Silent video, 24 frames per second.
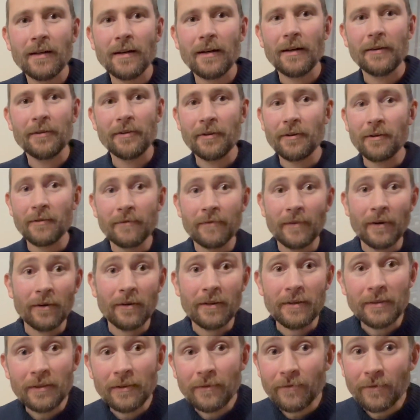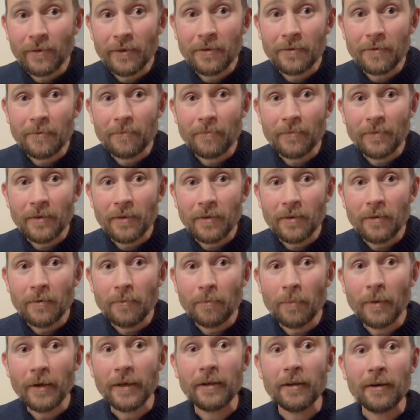that are very different,
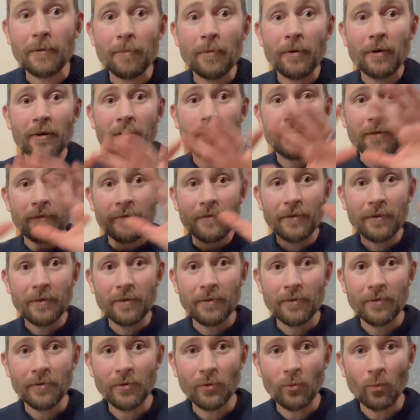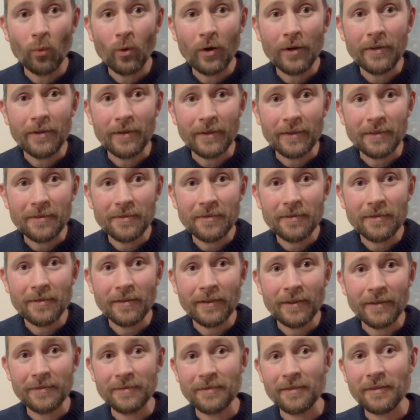but a part of the oneness
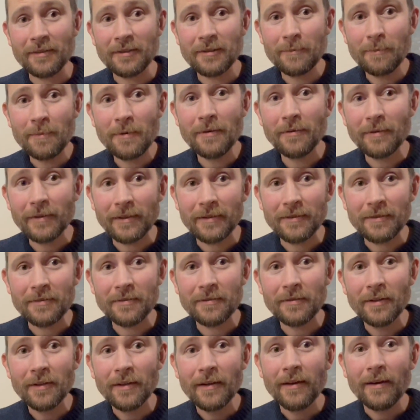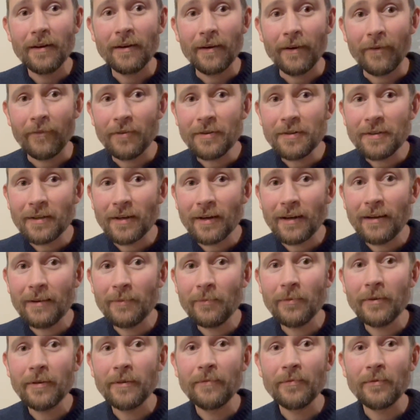that is experienced every
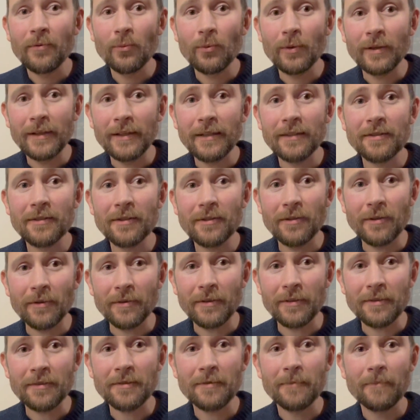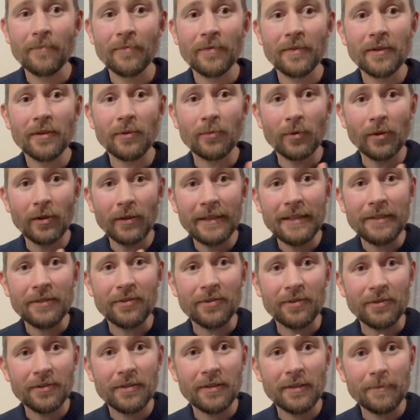time we get to notice the
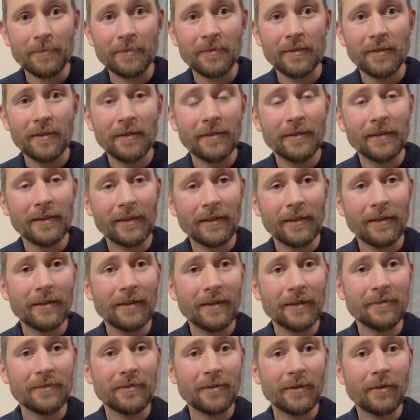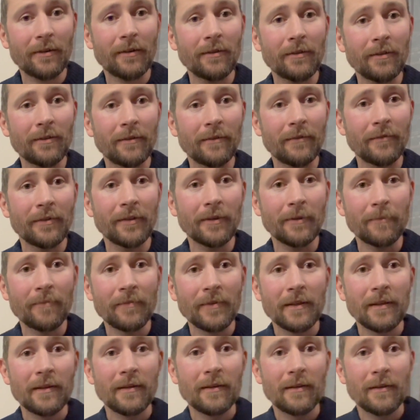relationships that connect all of the
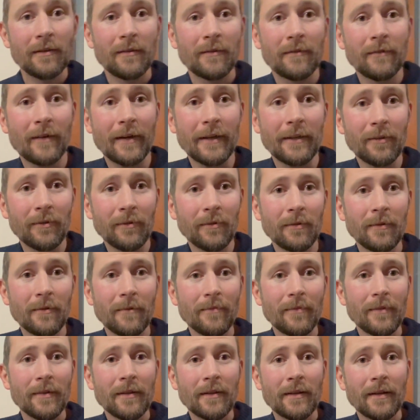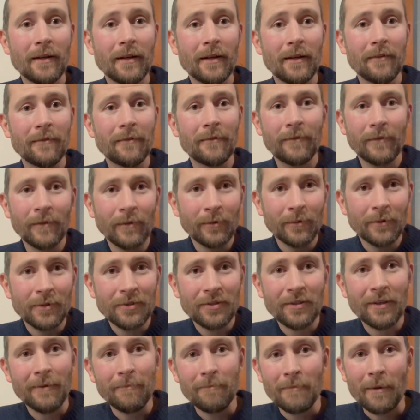vital and
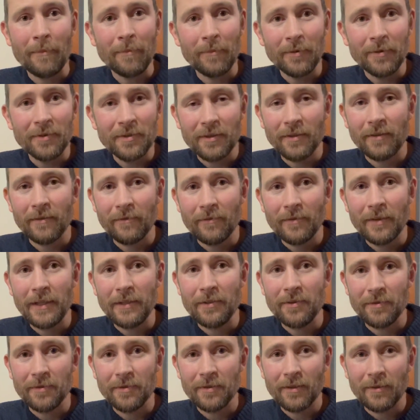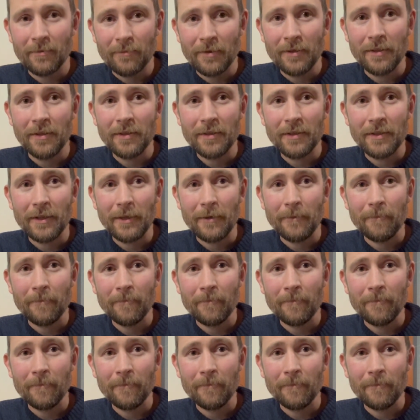flourishing members of nature's community.